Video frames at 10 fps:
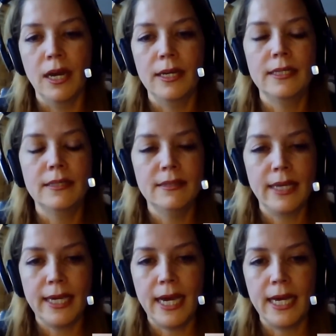in
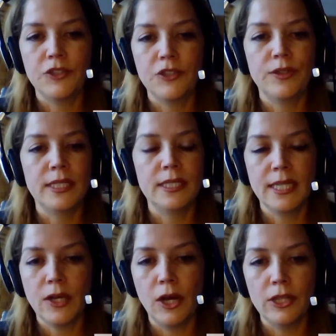psychiatry, in
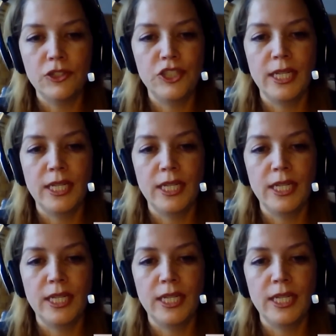psychology,